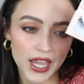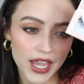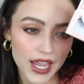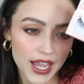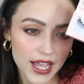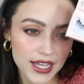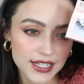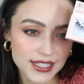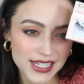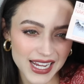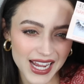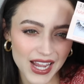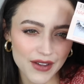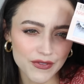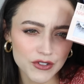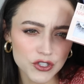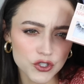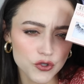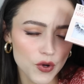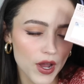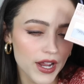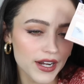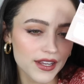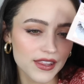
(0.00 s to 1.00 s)
And I haven't
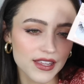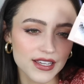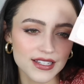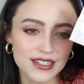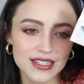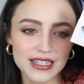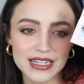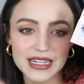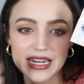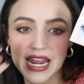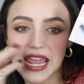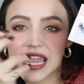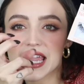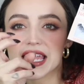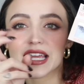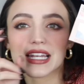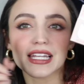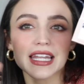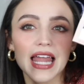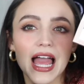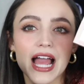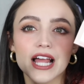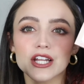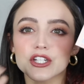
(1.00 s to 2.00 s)
tried this naked
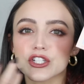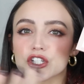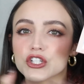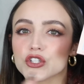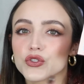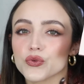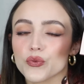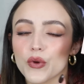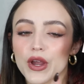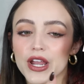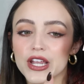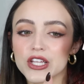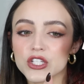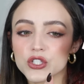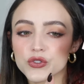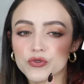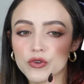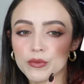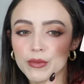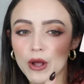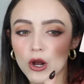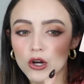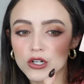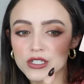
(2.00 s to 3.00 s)
lashes range
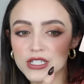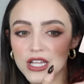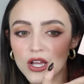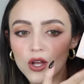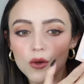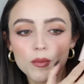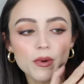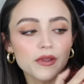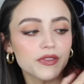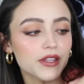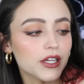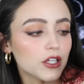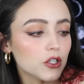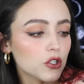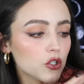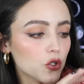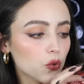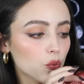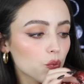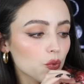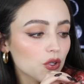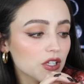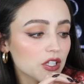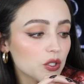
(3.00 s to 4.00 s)
from Ardell, but they
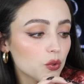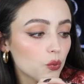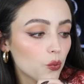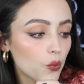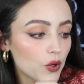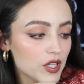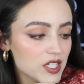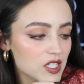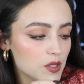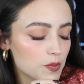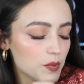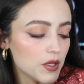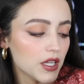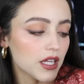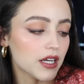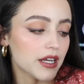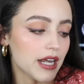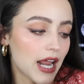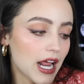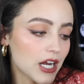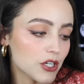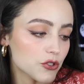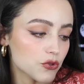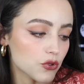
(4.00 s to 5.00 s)
look really wispy and
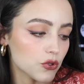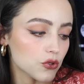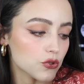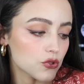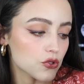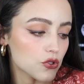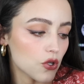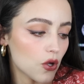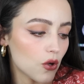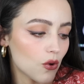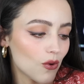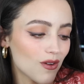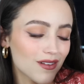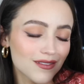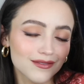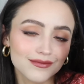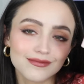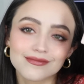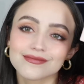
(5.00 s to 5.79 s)
natural, so